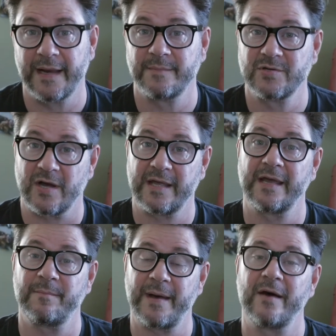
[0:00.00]
I'm talking
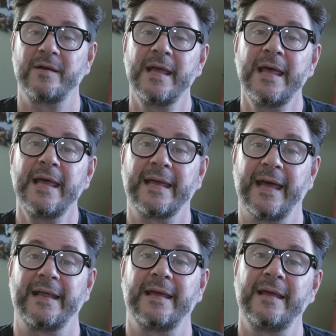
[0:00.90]
about
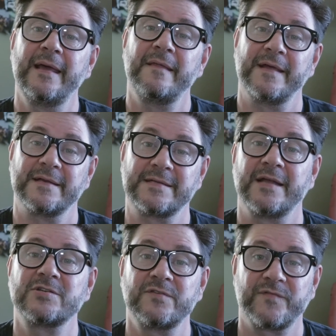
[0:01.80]
getting the
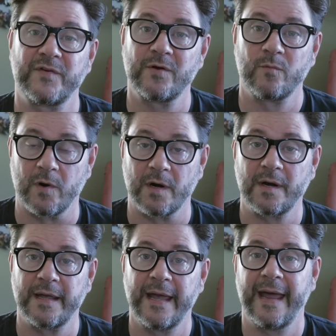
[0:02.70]
attention for your
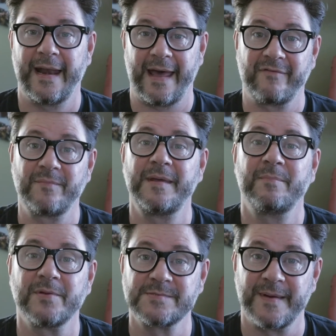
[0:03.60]
work and having
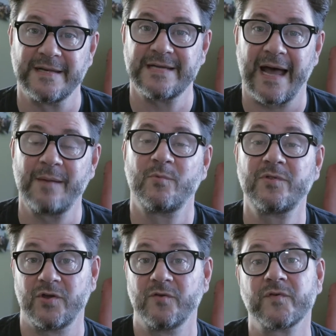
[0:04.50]
people spend time
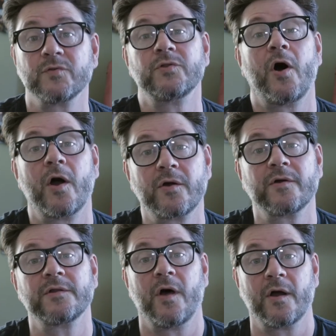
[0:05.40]
with you for longer
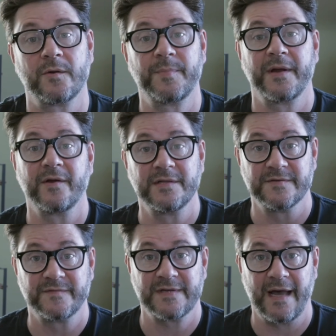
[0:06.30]
and longer periods
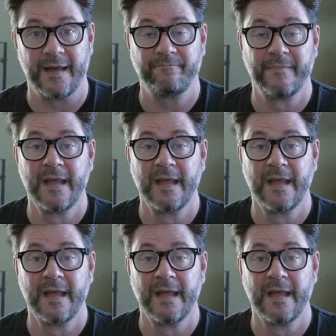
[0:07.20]
of time.